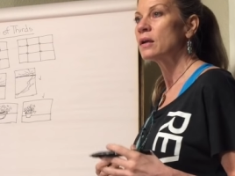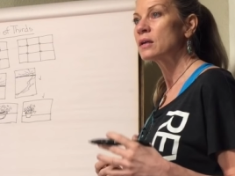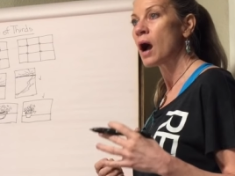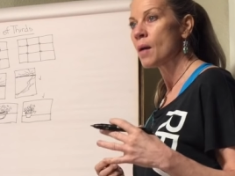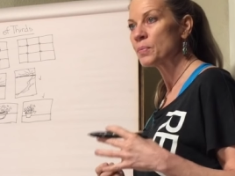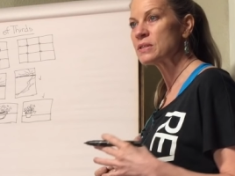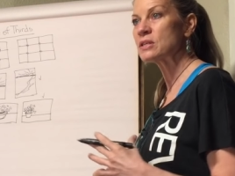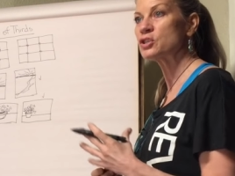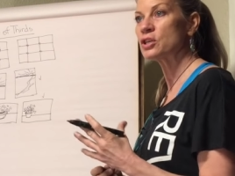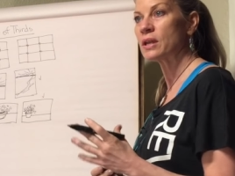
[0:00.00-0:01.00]

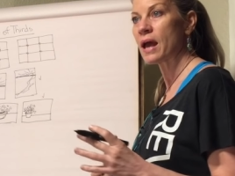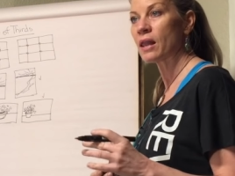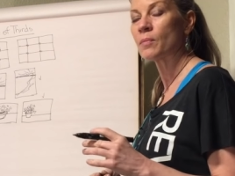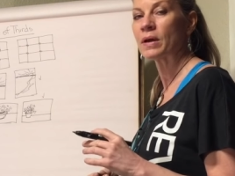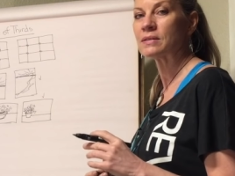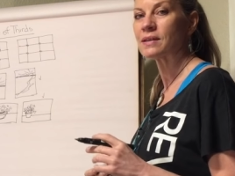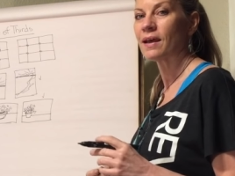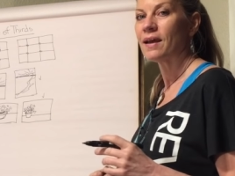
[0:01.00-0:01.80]
composition element